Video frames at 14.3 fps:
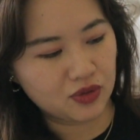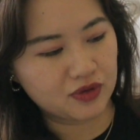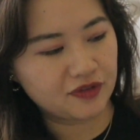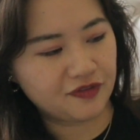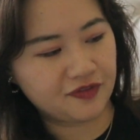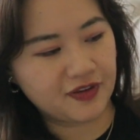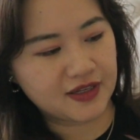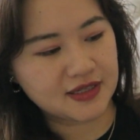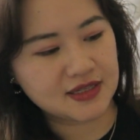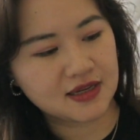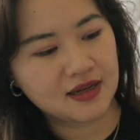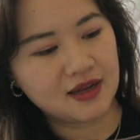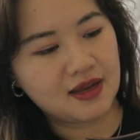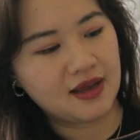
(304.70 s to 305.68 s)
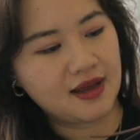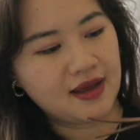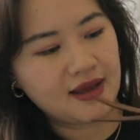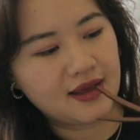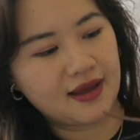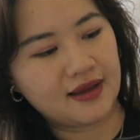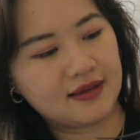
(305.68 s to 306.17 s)
would fit
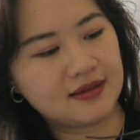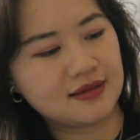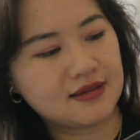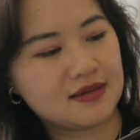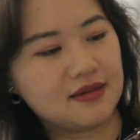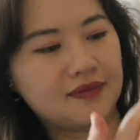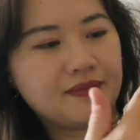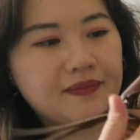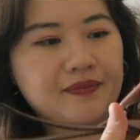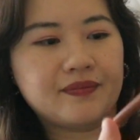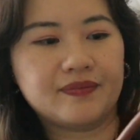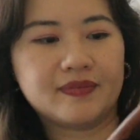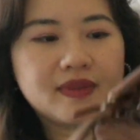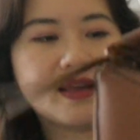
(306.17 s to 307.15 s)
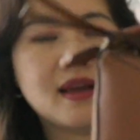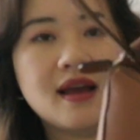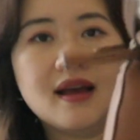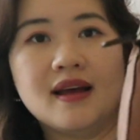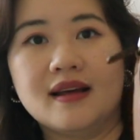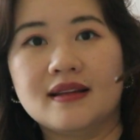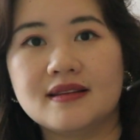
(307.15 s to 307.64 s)
and
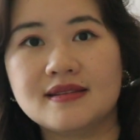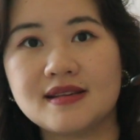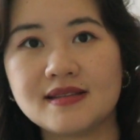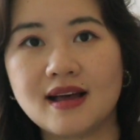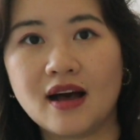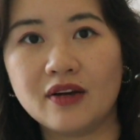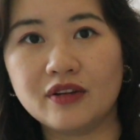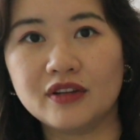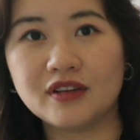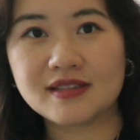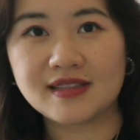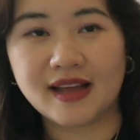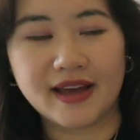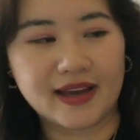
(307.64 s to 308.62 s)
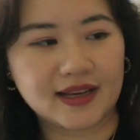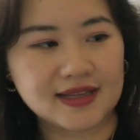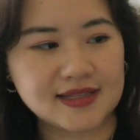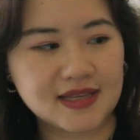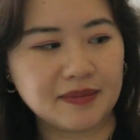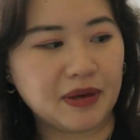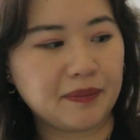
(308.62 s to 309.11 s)
this is how it looks like
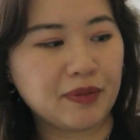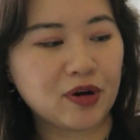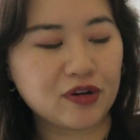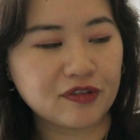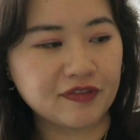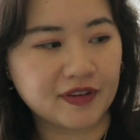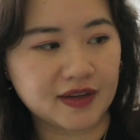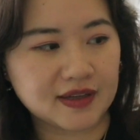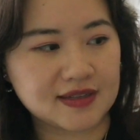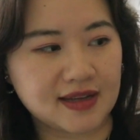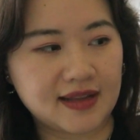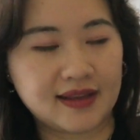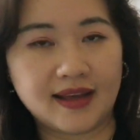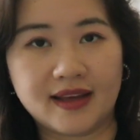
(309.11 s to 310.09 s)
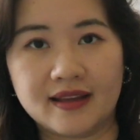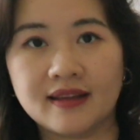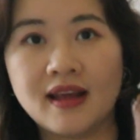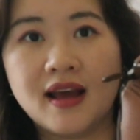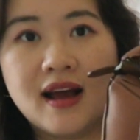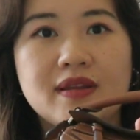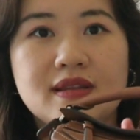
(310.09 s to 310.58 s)
zip up perfect and then
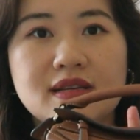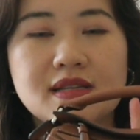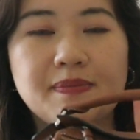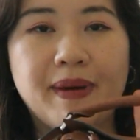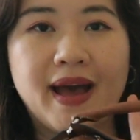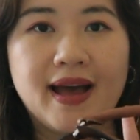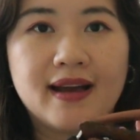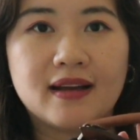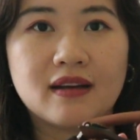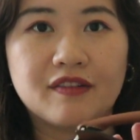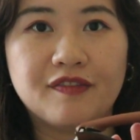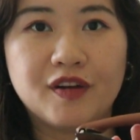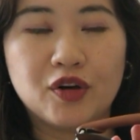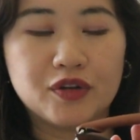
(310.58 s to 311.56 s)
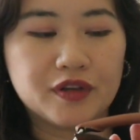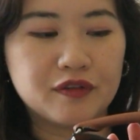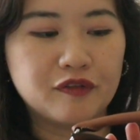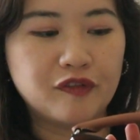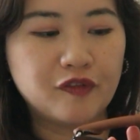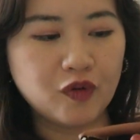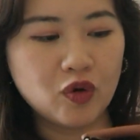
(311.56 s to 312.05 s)
with this bag folded in
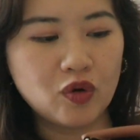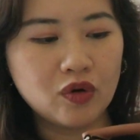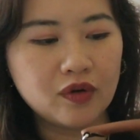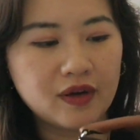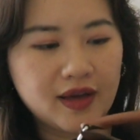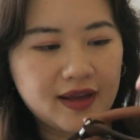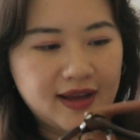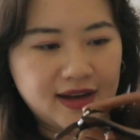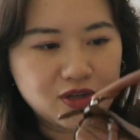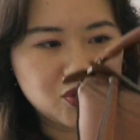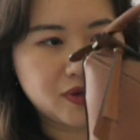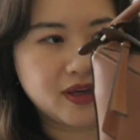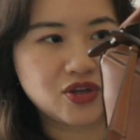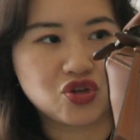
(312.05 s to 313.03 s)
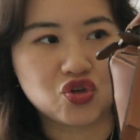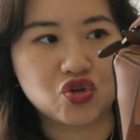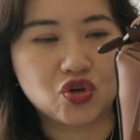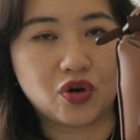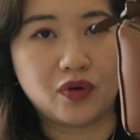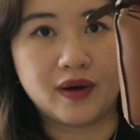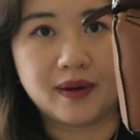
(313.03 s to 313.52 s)
full it actually
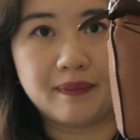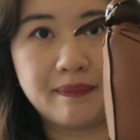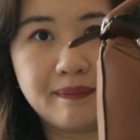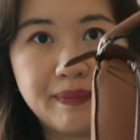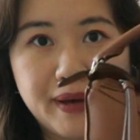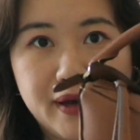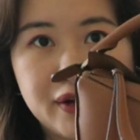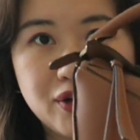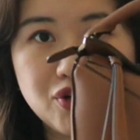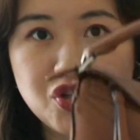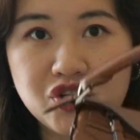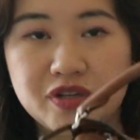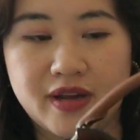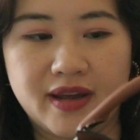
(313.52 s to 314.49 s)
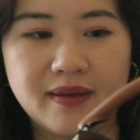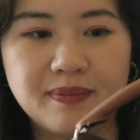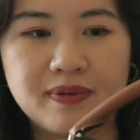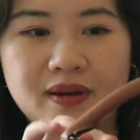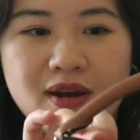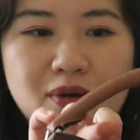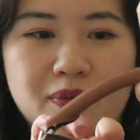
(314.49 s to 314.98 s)
show a better
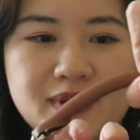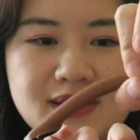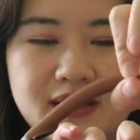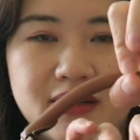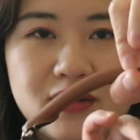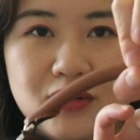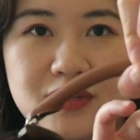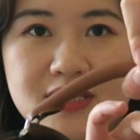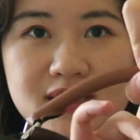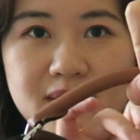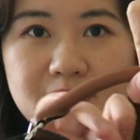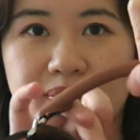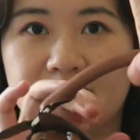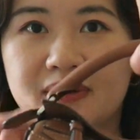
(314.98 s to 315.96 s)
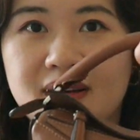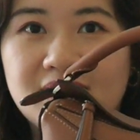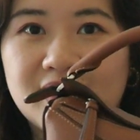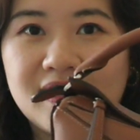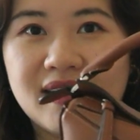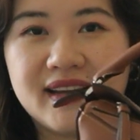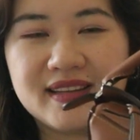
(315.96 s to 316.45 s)
shape with a little dip
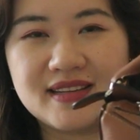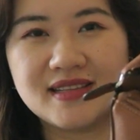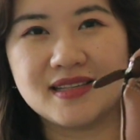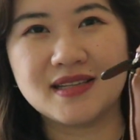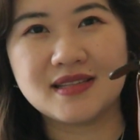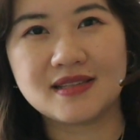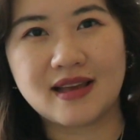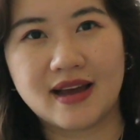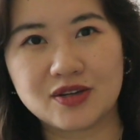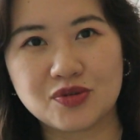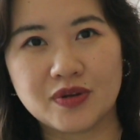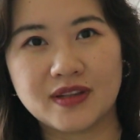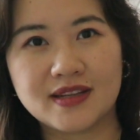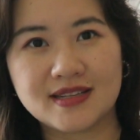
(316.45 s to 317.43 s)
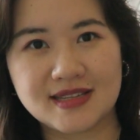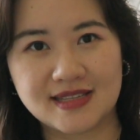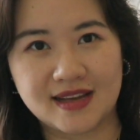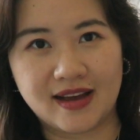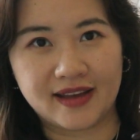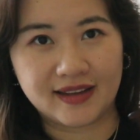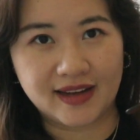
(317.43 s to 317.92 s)
like this is actually the
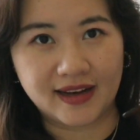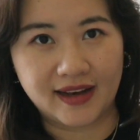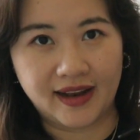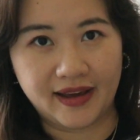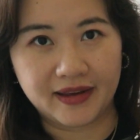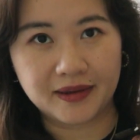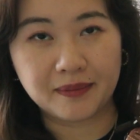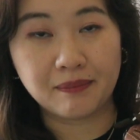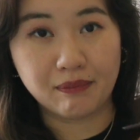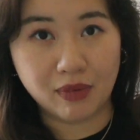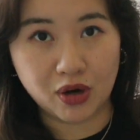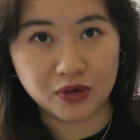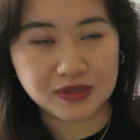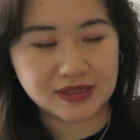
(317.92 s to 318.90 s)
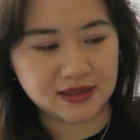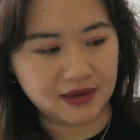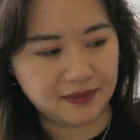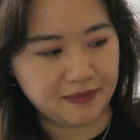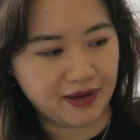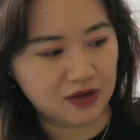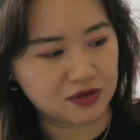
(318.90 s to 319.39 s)
design that I like most
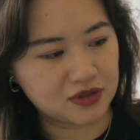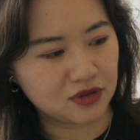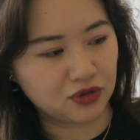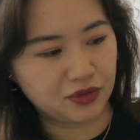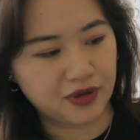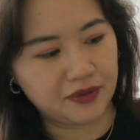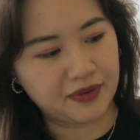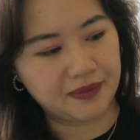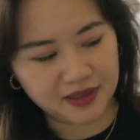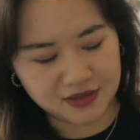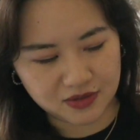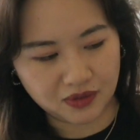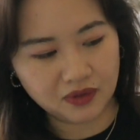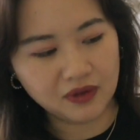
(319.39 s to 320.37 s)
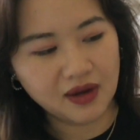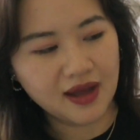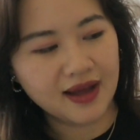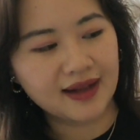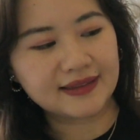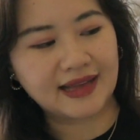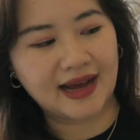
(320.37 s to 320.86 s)
about Louis Vuitton puzzle
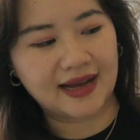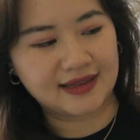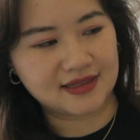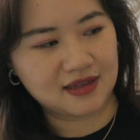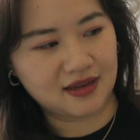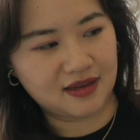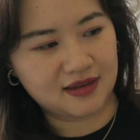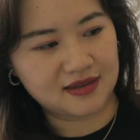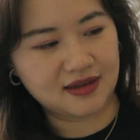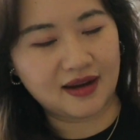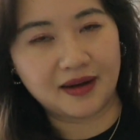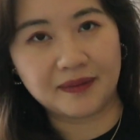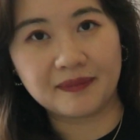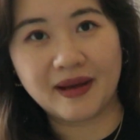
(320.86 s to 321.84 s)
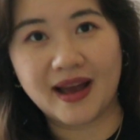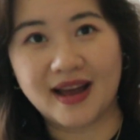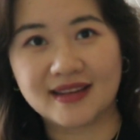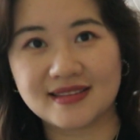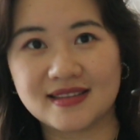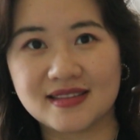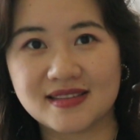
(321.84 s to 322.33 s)
that it um,
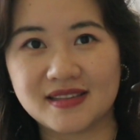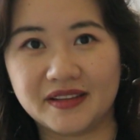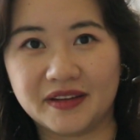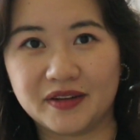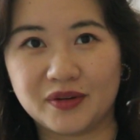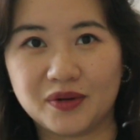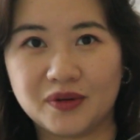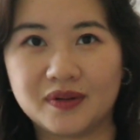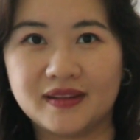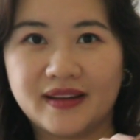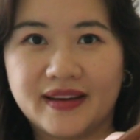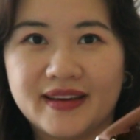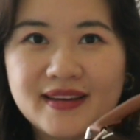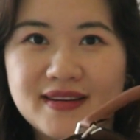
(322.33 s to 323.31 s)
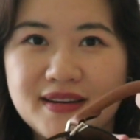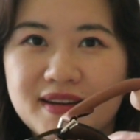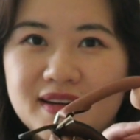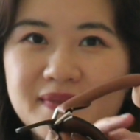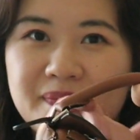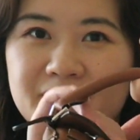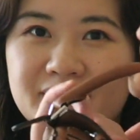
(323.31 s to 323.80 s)
has this little like
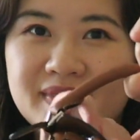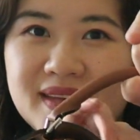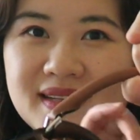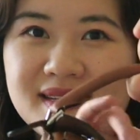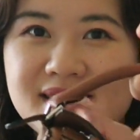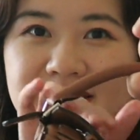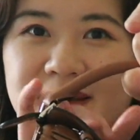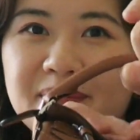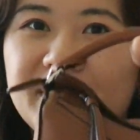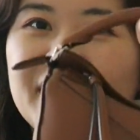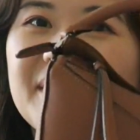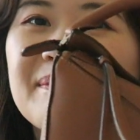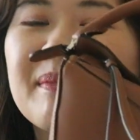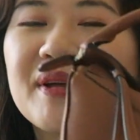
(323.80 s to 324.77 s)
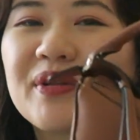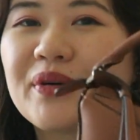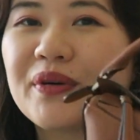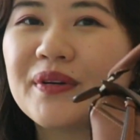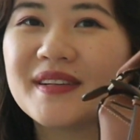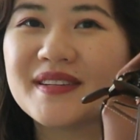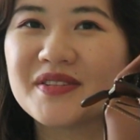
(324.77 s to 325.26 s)
dip in the
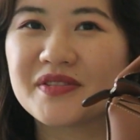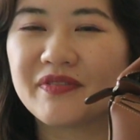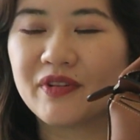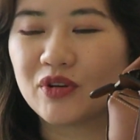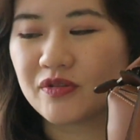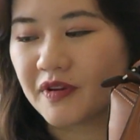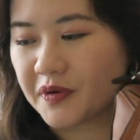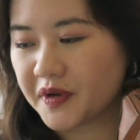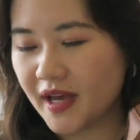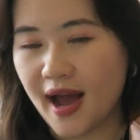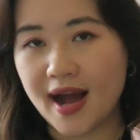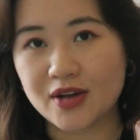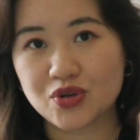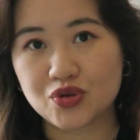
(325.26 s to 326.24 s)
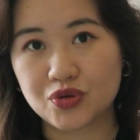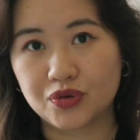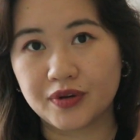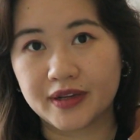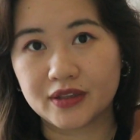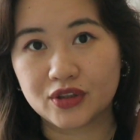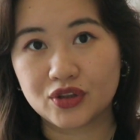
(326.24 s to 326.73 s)
middle. It feels very casual
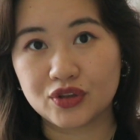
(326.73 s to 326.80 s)
and